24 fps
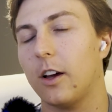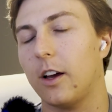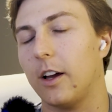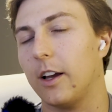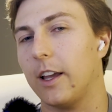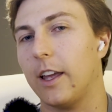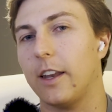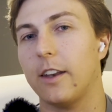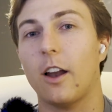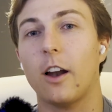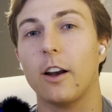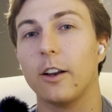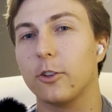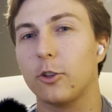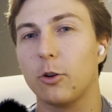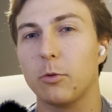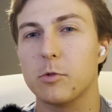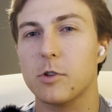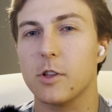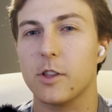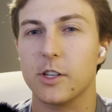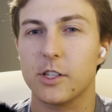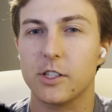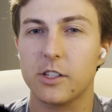Again, not in
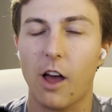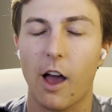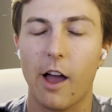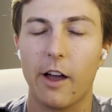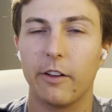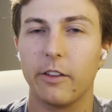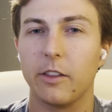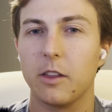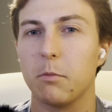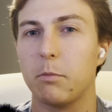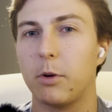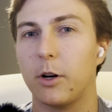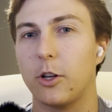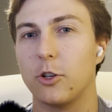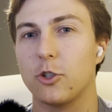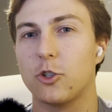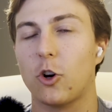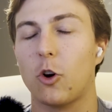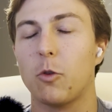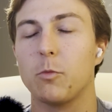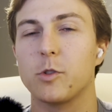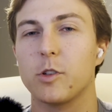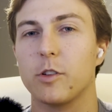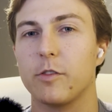terms of the styling, but in
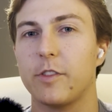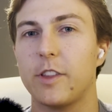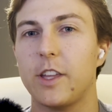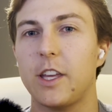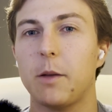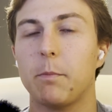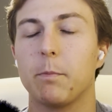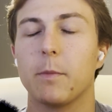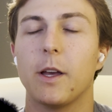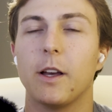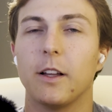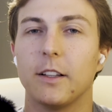terms of the